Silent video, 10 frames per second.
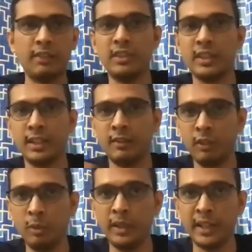everything
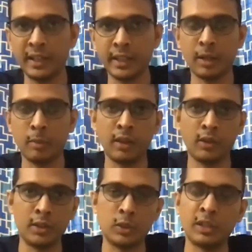will be taken care by our
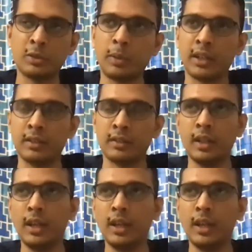insurance partner.